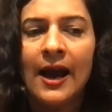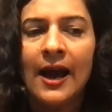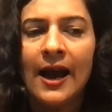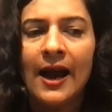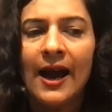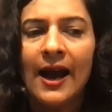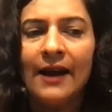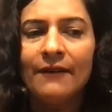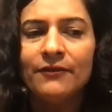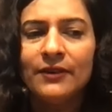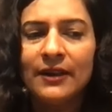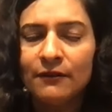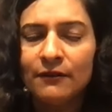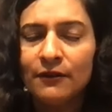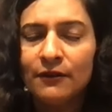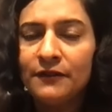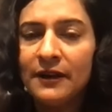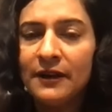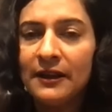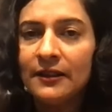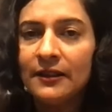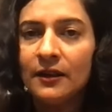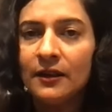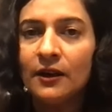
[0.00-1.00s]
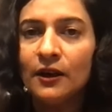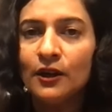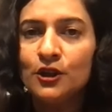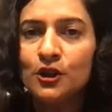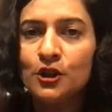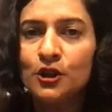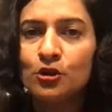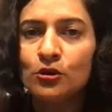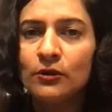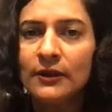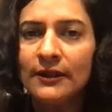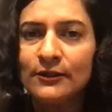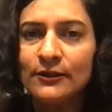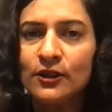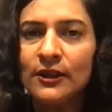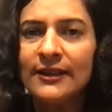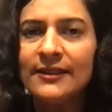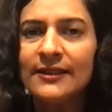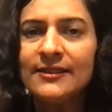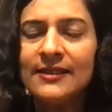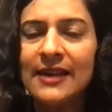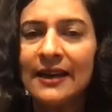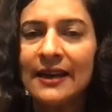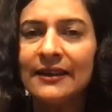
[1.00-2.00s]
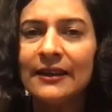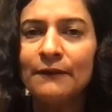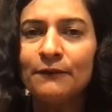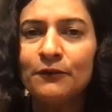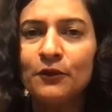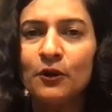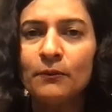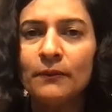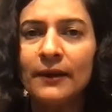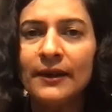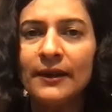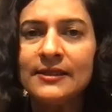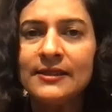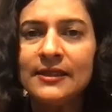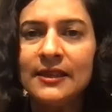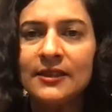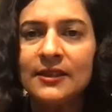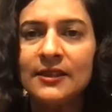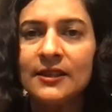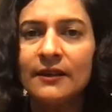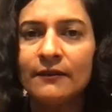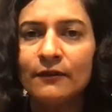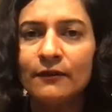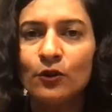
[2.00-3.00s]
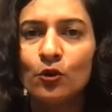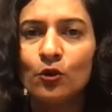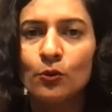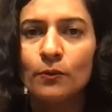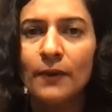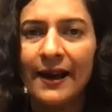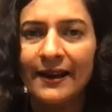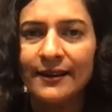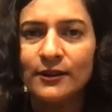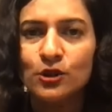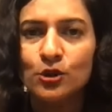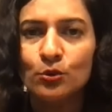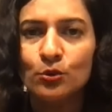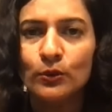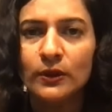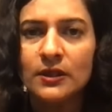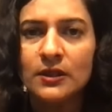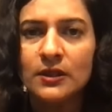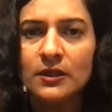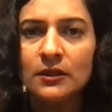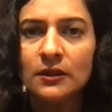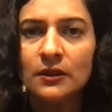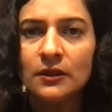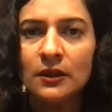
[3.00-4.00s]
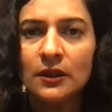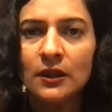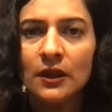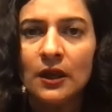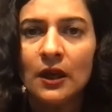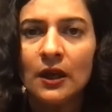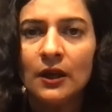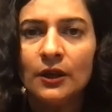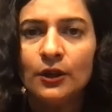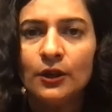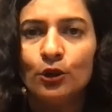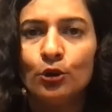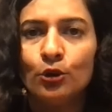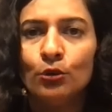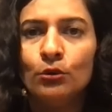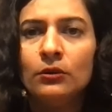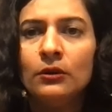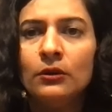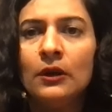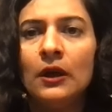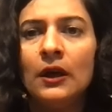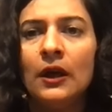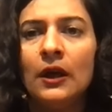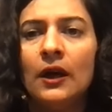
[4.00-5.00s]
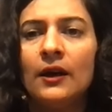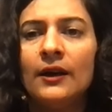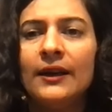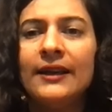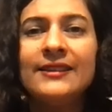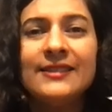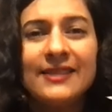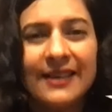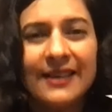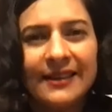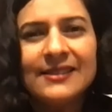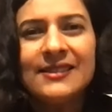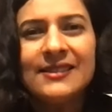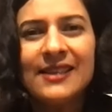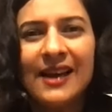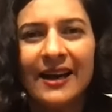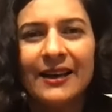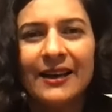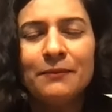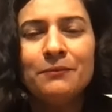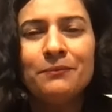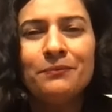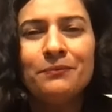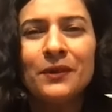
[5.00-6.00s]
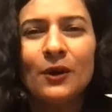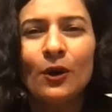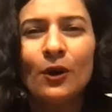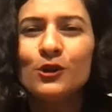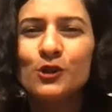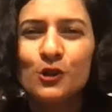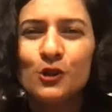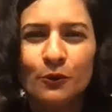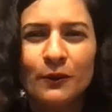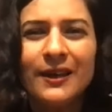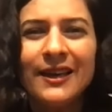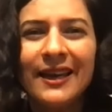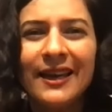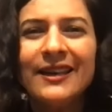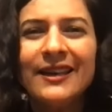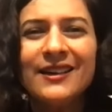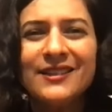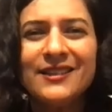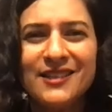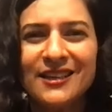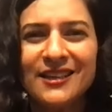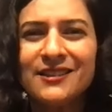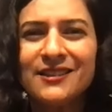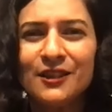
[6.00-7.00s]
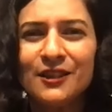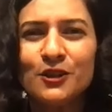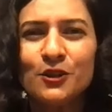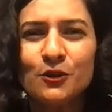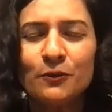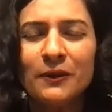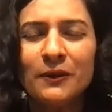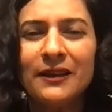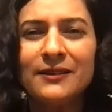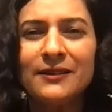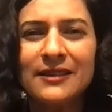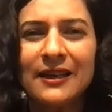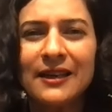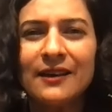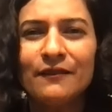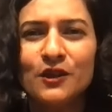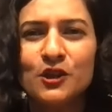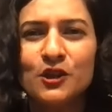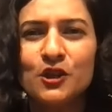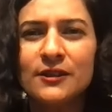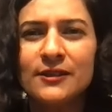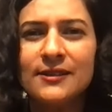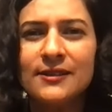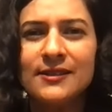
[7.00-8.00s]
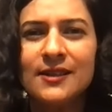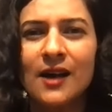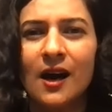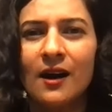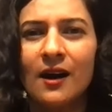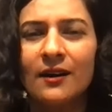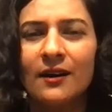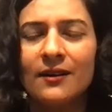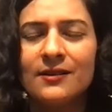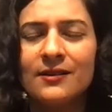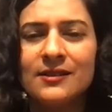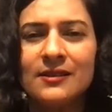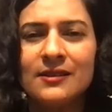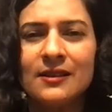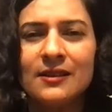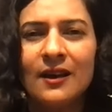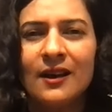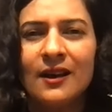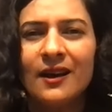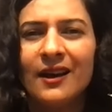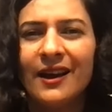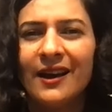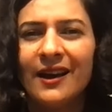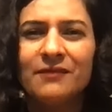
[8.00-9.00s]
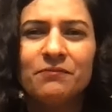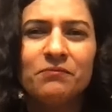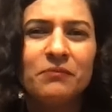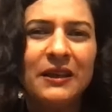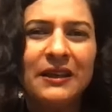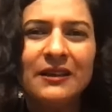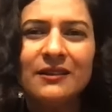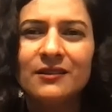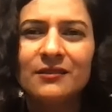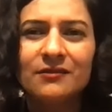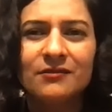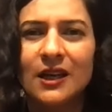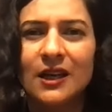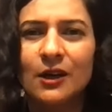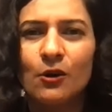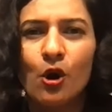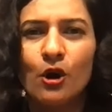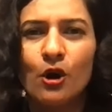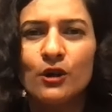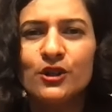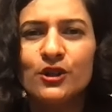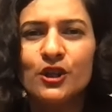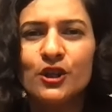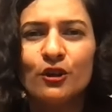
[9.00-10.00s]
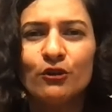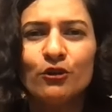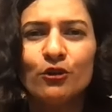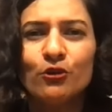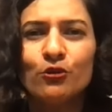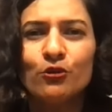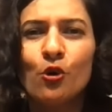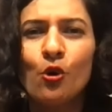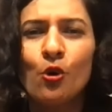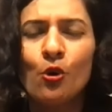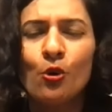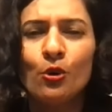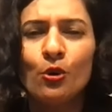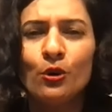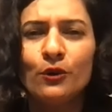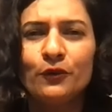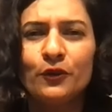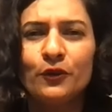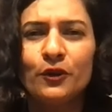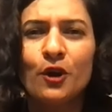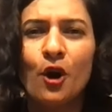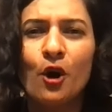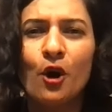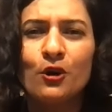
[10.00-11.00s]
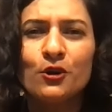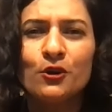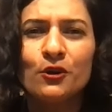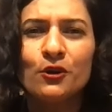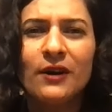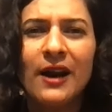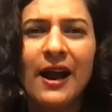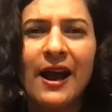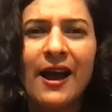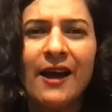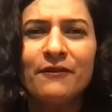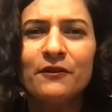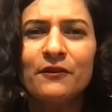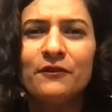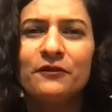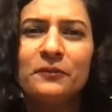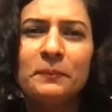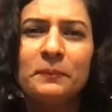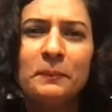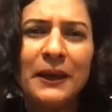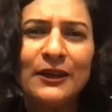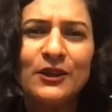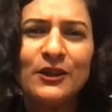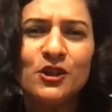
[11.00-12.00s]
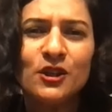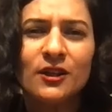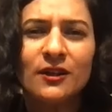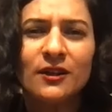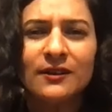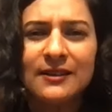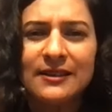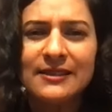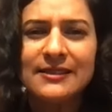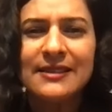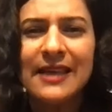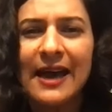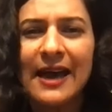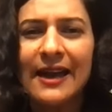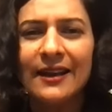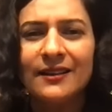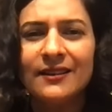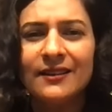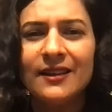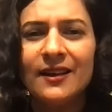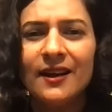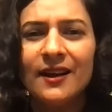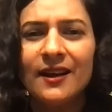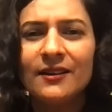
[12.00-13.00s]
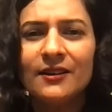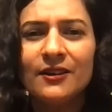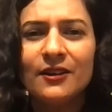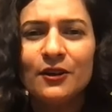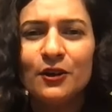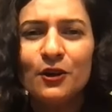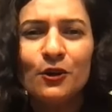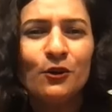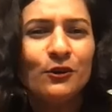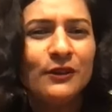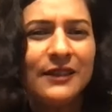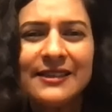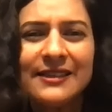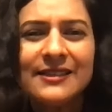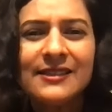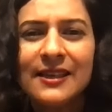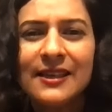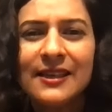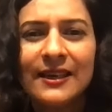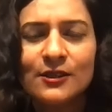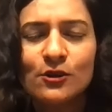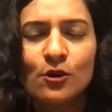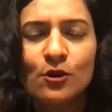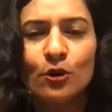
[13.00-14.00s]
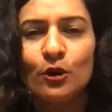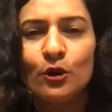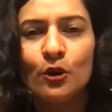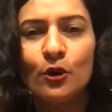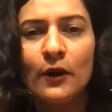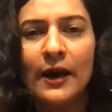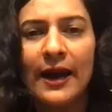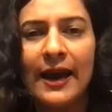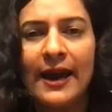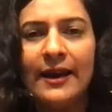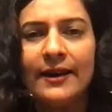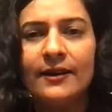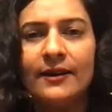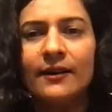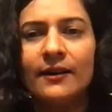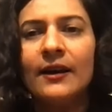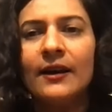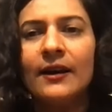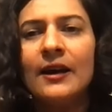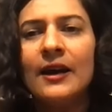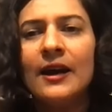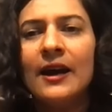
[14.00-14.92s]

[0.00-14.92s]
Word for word: I've never felt the urge to literally stand up from my seat and never go back to it. You know, uh, it takes time. Also, we get addicted to being television stars and being accosted on the road for an autograph, a picture, this, that, and the other. You know, these things go to your head.